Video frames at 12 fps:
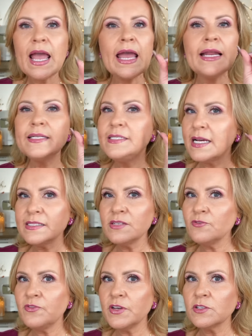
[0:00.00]
And it
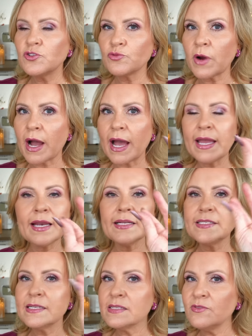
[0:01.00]
doesn't feel dry, and
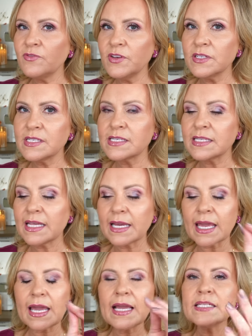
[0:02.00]
it doesn't feel
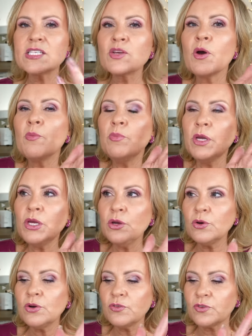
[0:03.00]
slick. It's
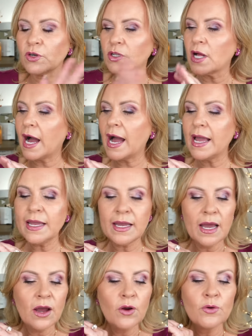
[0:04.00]
beautiful. I
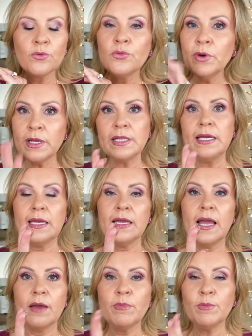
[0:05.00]
really
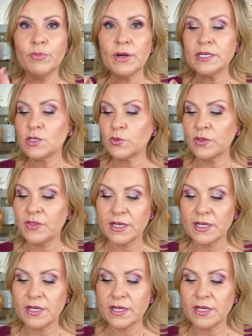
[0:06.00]
am impressed with